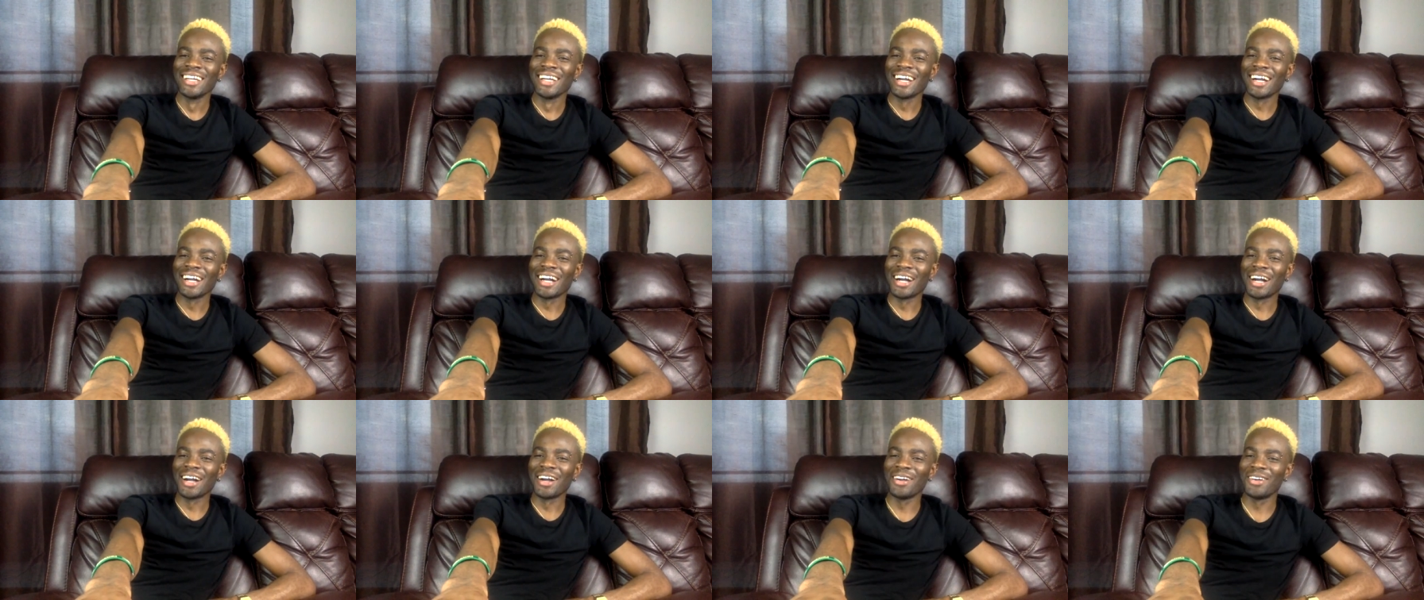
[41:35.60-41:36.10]

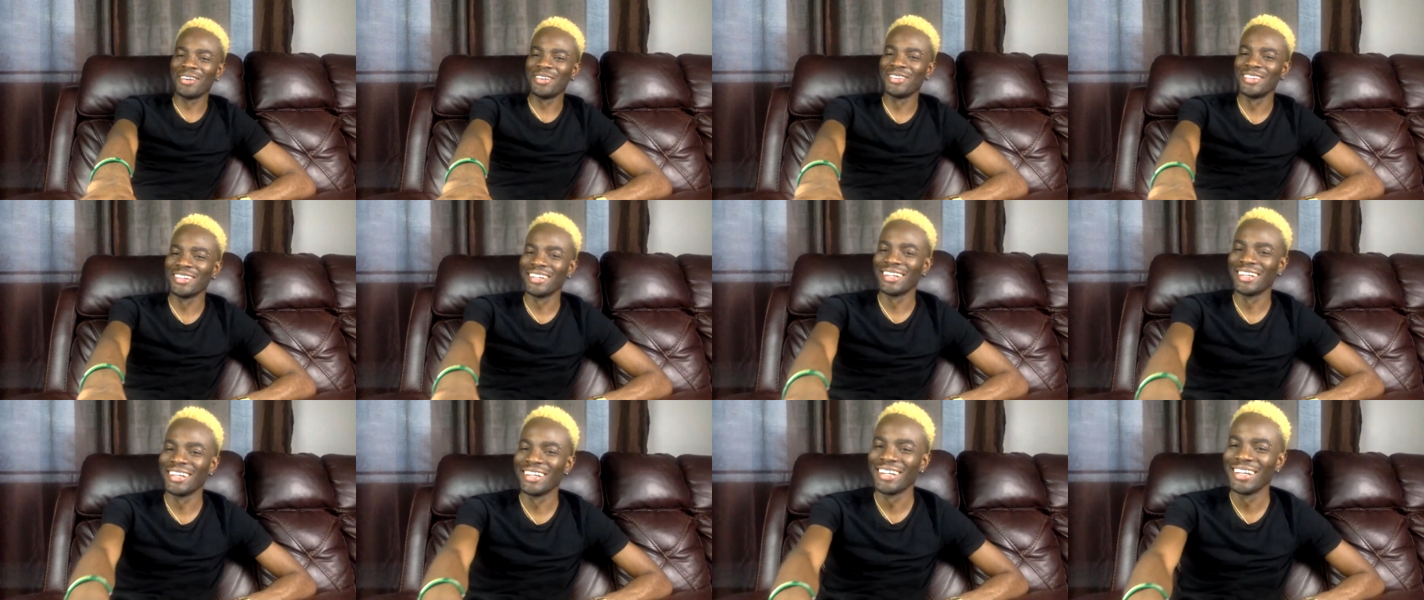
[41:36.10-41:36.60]
ah.
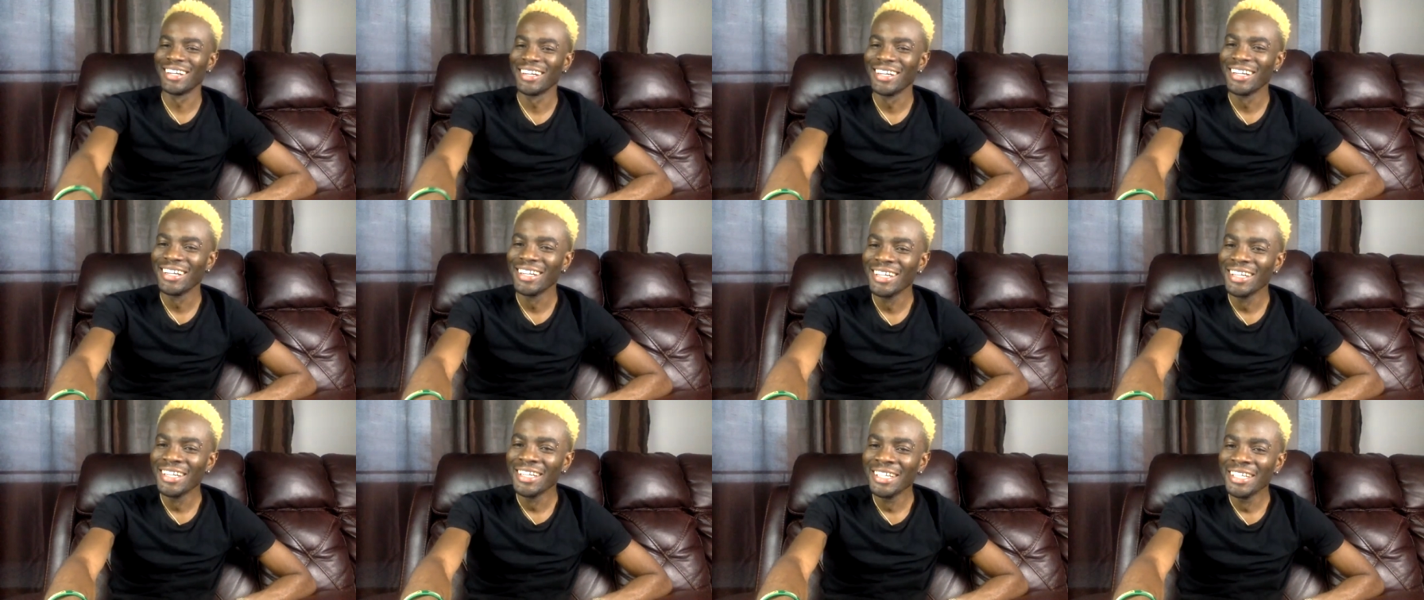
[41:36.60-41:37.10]

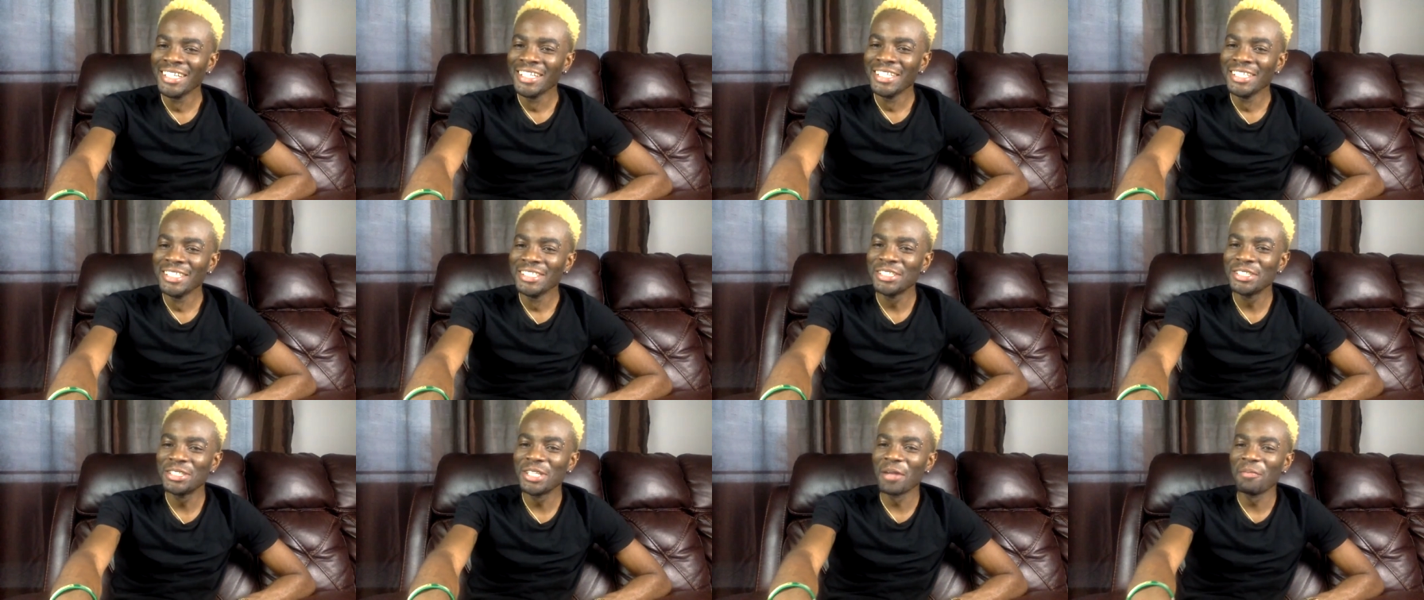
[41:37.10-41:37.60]

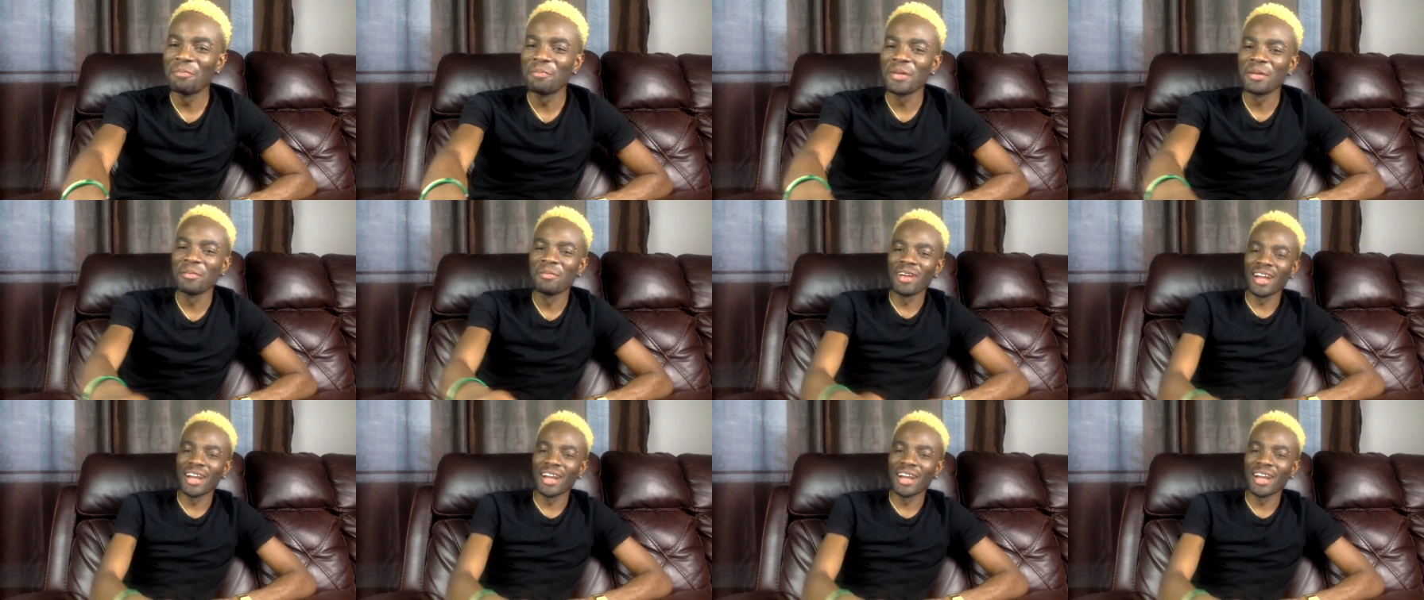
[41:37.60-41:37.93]
Shippy